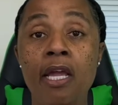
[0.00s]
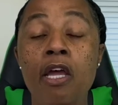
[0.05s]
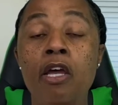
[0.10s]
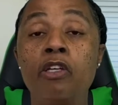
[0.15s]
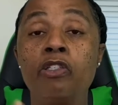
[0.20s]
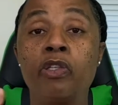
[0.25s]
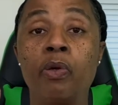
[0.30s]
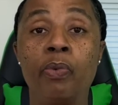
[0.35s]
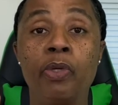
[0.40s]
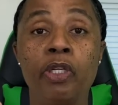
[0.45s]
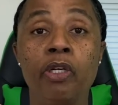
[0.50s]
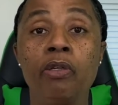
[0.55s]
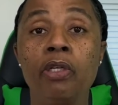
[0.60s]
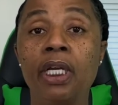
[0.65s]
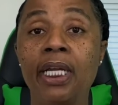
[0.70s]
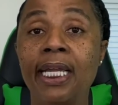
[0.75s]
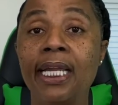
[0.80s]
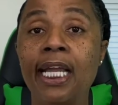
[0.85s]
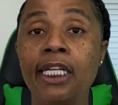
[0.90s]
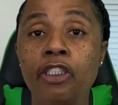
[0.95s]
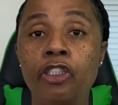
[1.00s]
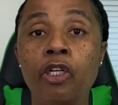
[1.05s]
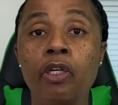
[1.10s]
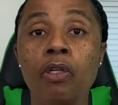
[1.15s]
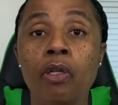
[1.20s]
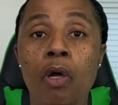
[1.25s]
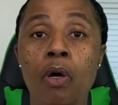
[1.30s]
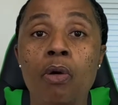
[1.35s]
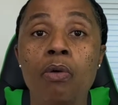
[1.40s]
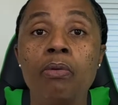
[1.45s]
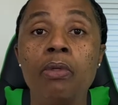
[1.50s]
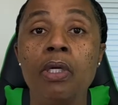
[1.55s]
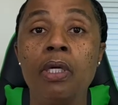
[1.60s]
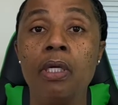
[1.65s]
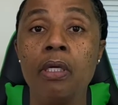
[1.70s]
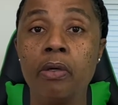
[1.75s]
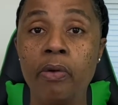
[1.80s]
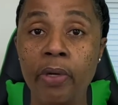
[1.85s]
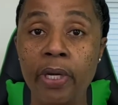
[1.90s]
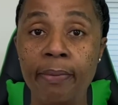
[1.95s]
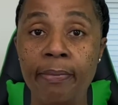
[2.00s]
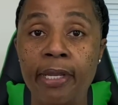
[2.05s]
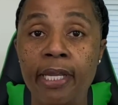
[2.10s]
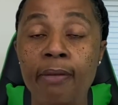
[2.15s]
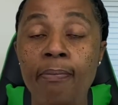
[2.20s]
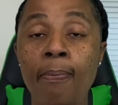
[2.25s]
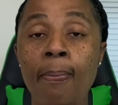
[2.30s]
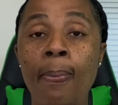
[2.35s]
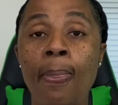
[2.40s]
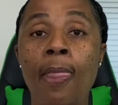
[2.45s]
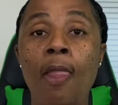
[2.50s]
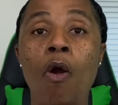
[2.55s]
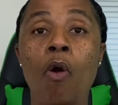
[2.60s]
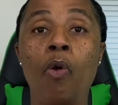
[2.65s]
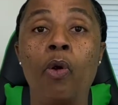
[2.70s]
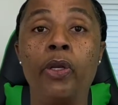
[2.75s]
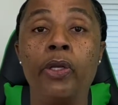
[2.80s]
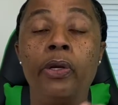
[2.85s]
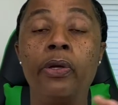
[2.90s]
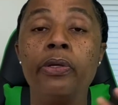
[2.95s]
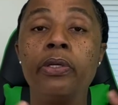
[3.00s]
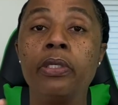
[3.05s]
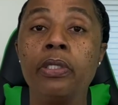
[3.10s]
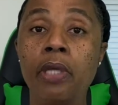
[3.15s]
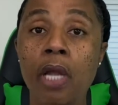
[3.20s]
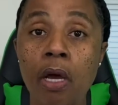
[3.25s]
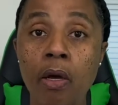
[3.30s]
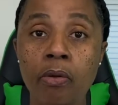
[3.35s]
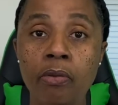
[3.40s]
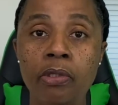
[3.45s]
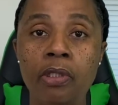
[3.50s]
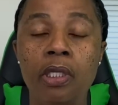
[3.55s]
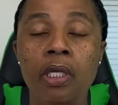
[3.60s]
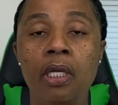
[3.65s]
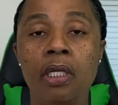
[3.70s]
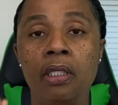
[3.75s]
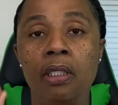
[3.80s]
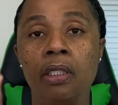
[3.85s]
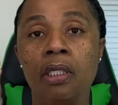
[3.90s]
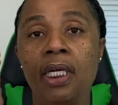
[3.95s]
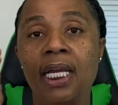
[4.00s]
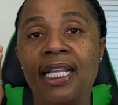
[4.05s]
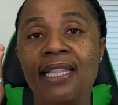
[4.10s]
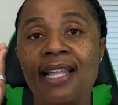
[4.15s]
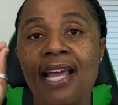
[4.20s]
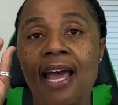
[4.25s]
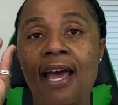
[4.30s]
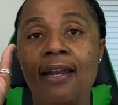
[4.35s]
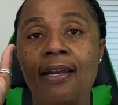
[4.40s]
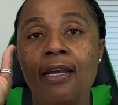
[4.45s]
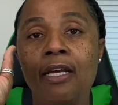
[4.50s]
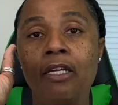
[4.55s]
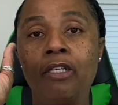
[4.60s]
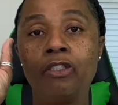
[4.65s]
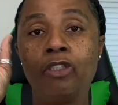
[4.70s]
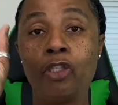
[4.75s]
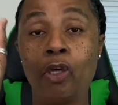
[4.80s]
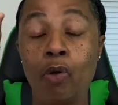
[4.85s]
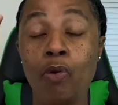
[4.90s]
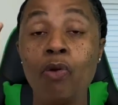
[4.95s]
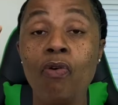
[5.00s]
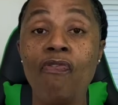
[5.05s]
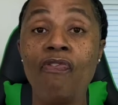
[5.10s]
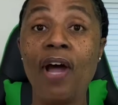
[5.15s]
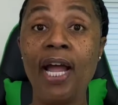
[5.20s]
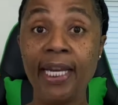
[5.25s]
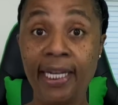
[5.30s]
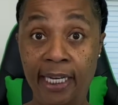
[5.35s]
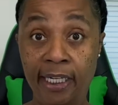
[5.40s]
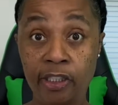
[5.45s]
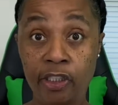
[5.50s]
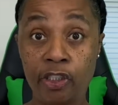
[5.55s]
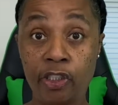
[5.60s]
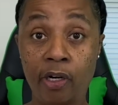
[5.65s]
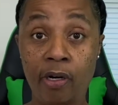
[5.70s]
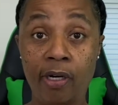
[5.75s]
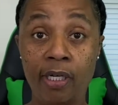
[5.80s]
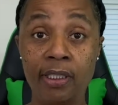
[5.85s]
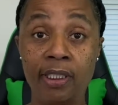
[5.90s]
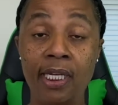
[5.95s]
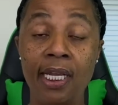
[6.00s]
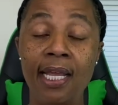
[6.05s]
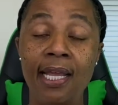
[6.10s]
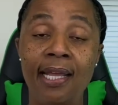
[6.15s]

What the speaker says: So when you're looking at your loan agreement or your note, look at that total finance charge.